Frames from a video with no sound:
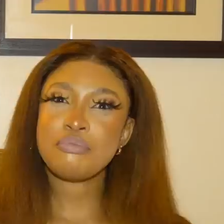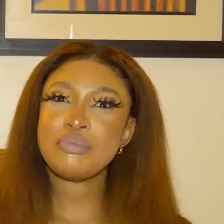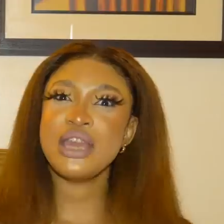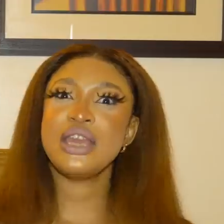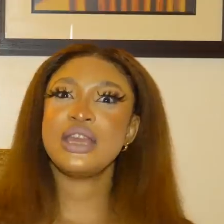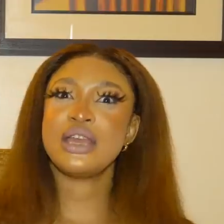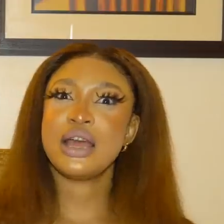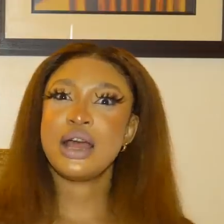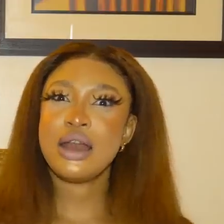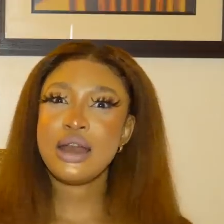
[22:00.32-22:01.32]
me,
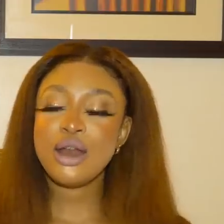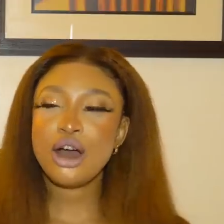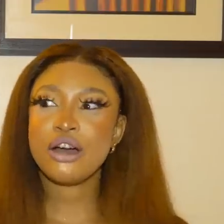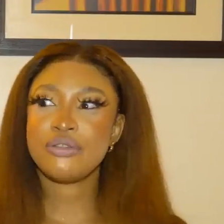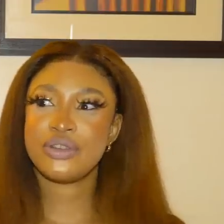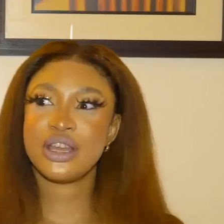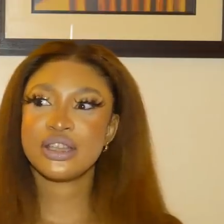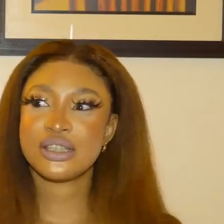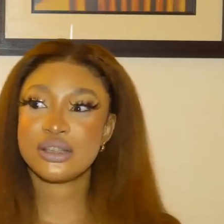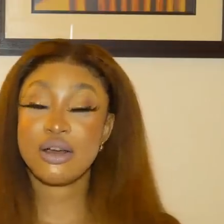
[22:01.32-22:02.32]
love
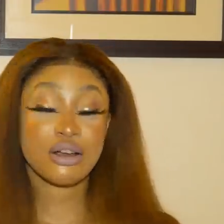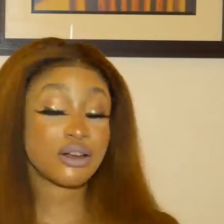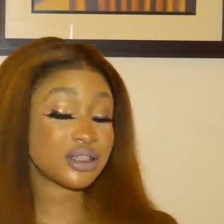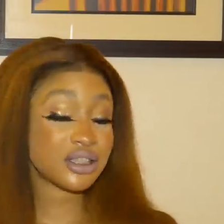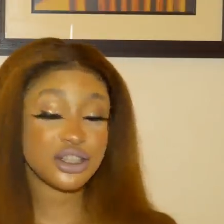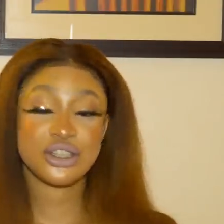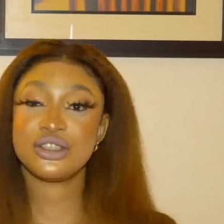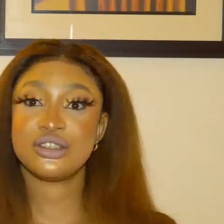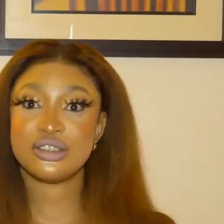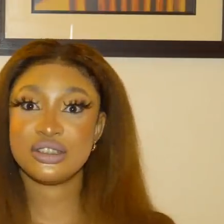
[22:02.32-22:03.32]
is
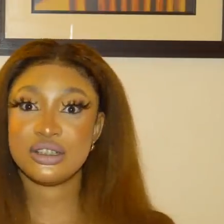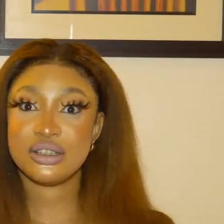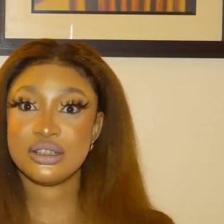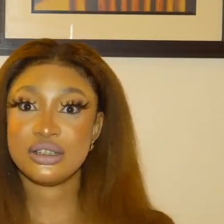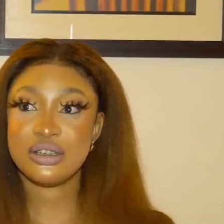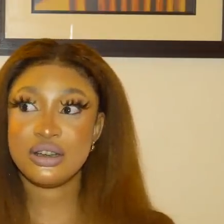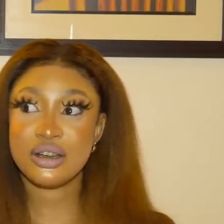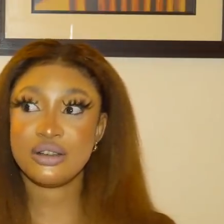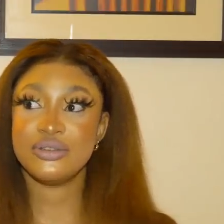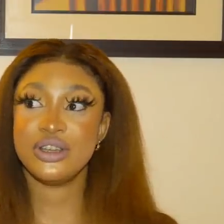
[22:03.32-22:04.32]
unconditional.
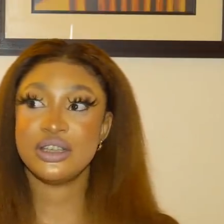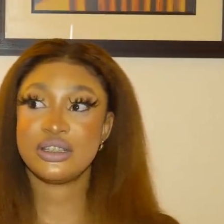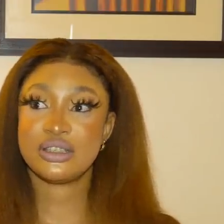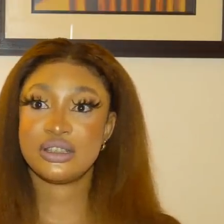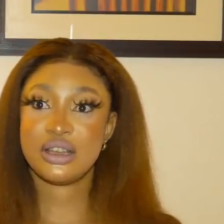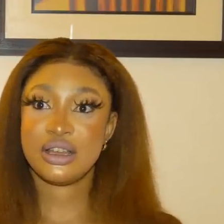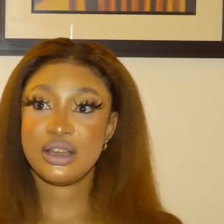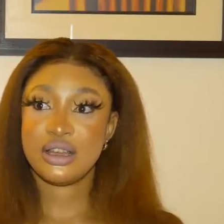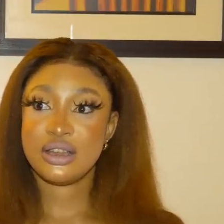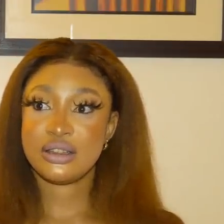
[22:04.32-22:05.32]
Love is
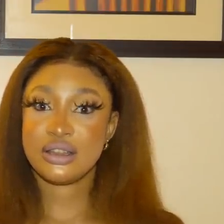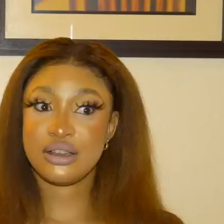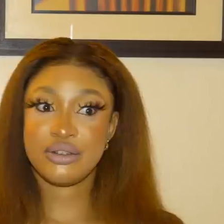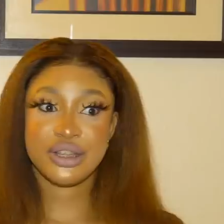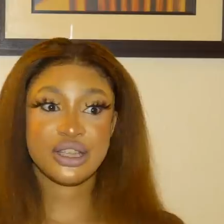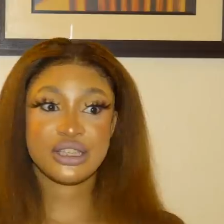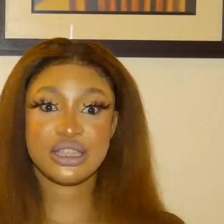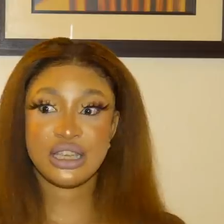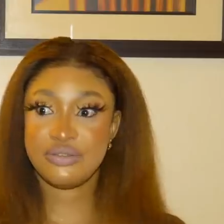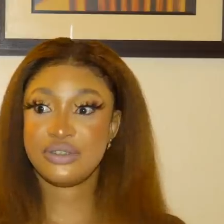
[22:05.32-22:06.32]
the
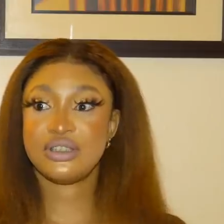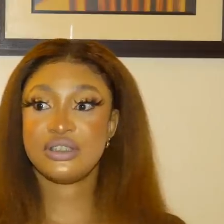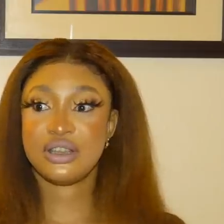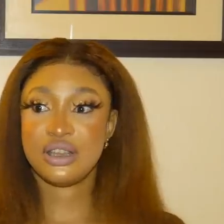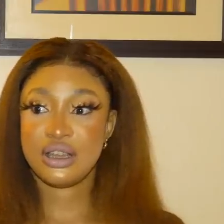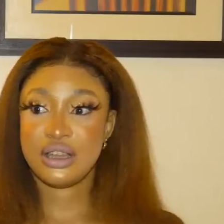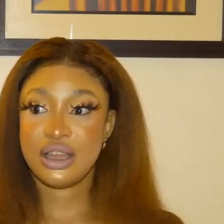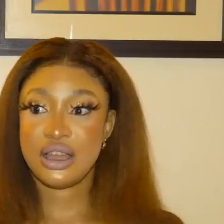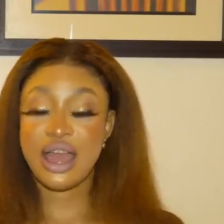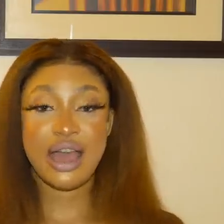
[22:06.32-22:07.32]
greatest gift
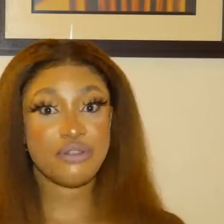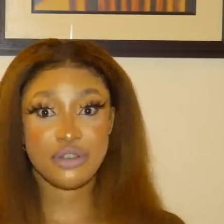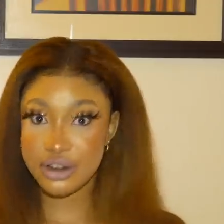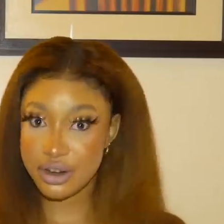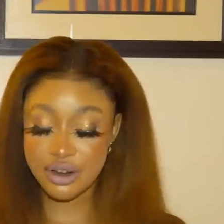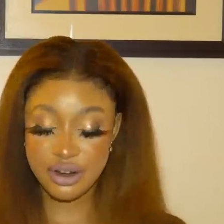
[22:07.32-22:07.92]
ever.